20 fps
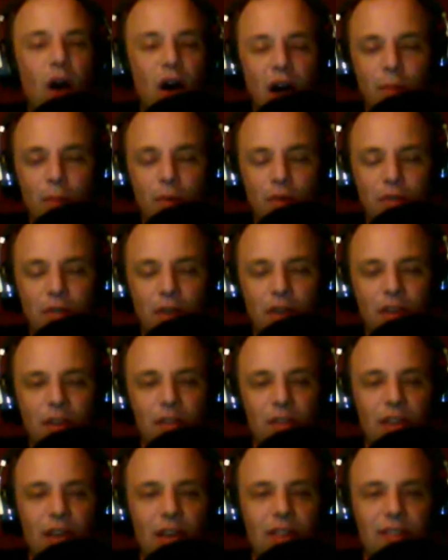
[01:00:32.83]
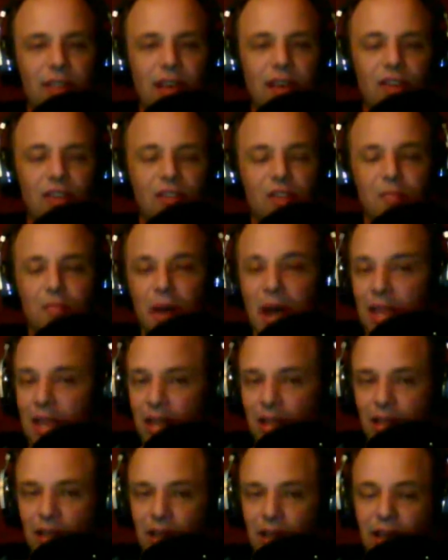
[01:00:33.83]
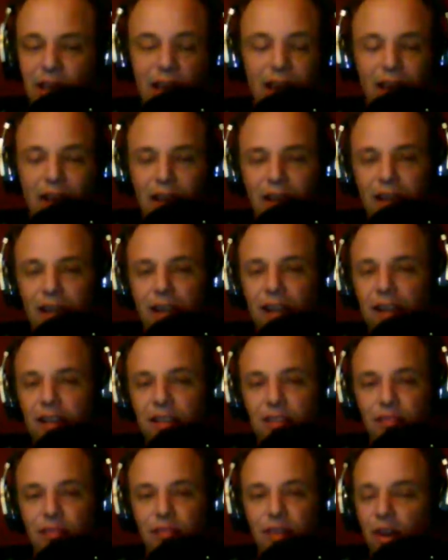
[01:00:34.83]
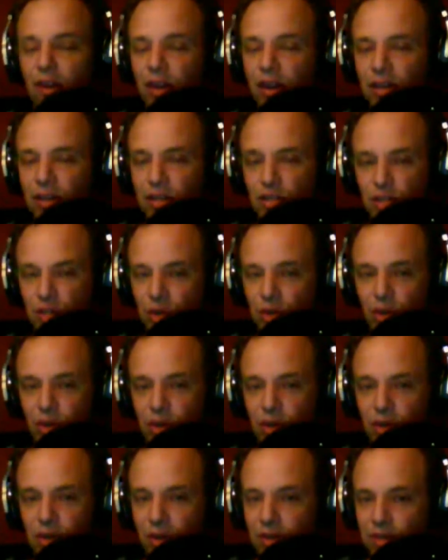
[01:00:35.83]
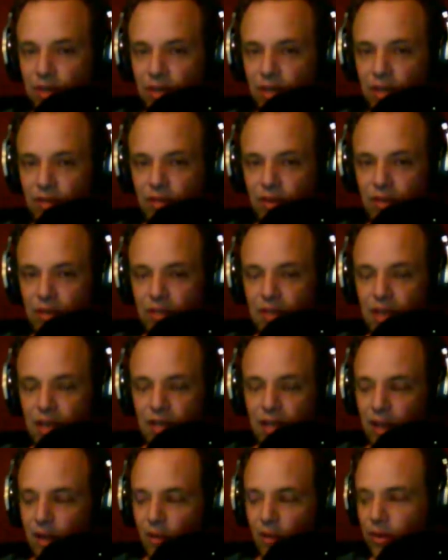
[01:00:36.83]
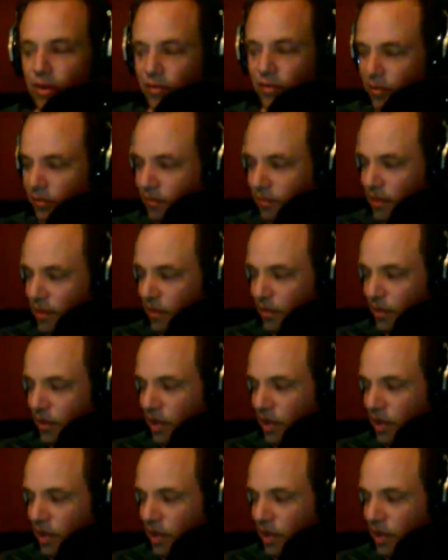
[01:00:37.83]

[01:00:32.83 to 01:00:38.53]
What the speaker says: Rob will tell you that psychosomatically, he is very sure that there's a difference that it would have